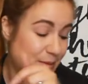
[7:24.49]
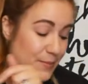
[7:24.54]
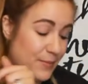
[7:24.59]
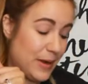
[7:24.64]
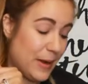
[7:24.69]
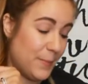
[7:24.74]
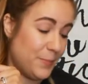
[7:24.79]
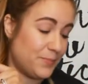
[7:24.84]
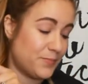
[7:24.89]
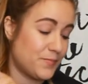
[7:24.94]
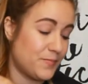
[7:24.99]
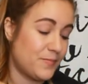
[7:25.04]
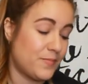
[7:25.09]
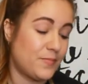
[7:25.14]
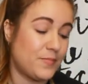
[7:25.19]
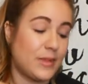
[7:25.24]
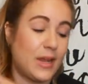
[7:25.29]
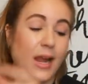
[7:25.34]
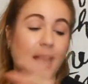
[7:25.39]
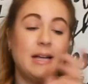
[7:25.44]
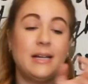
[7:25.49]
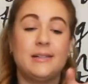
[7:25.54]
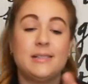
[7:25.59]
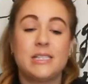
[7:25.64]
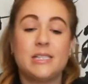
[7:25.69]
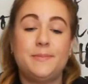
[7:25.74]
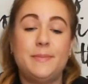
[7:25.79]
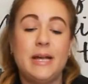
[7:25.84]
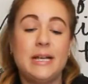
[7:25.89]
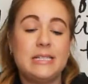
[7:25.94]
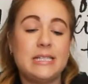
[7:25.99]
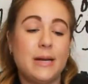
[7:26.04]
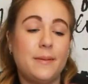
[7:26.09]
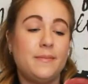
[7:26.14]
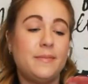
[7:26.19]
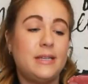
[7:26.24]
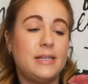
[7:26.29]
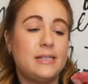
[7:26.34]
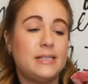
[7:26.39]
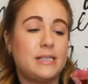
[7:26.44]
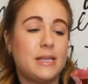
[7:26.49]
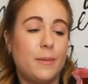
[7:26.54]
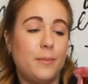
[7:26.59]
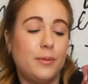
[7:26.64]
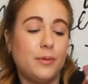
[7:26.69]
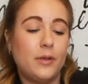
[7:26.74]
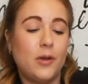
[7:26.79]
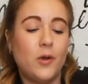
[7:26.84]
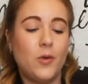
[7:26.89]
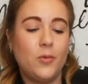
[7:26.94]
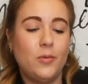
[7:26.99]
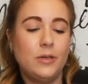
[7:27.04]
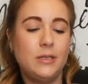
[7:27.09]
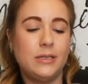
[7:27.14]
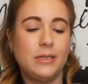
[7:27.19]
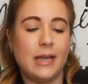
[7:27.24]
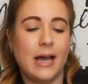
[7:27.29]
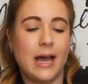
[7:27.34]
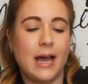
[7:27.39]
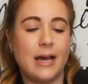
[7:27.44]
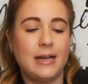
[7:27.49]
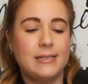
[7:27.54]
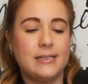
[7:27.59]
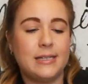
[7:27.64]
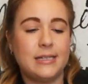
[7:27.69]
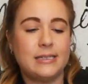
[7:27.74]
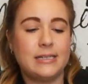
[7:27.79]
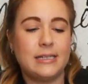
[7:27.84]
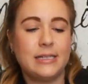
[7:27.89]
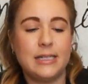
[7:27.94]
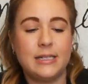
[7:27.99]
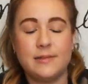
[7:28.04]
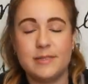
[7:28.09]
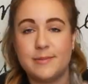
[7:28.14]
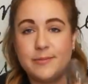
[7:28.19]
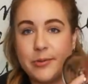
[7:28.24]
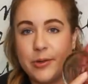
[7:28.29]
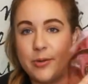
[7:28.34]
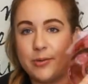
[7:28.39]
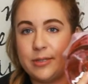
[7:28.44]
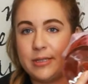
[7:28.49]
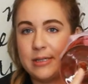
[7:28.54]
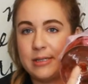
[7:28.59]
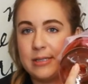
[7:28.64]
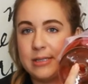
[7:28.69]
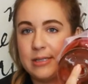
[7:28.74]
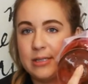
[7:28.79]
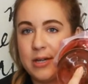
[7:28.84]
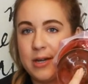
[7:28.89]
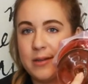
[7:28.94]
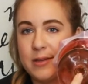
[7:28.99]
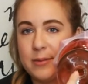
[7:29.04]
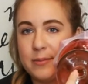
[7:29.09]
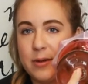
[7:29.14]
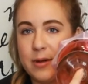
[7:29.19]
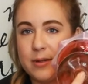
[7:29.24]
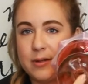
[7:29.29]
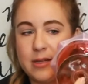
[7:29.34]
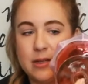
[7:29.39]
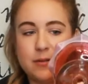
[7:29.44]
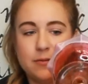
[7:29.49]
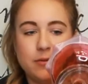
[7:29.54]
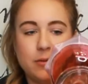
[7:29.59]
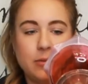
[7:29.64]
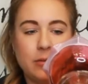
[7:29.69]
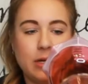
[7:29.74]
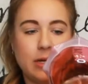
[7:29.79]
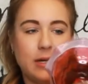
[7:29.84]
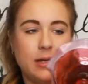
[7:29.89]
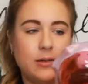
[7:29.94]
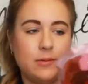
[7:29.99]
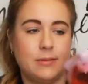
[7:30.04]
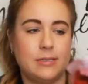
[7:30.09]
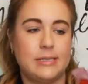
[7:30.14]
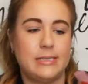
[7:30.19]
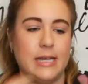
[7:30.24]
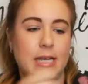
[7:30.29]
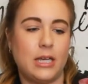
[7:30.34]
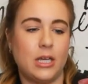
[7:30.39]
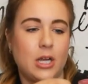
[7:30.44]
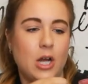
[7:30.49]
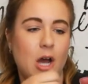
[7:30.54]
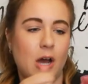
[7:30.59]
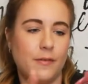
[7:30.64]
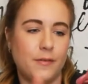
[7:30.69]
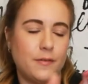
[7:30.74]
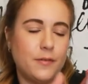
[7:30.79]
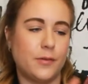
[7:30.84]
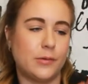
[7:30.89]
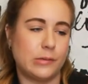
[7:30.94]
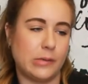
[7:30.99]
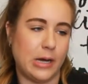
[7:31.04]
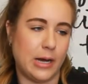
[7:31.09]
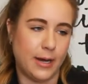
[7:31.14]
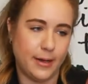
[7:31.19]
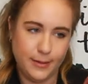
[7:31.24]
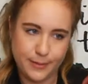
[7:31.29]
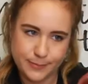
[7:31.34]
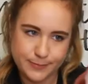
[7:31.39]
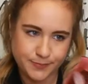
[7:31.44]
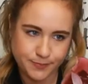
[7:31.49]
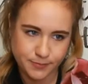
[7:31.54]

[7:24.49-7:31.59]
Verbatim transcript: But I also picked up this blown glass. I can tell that it was blown because it's got the mark there from where it was taken off of the rod.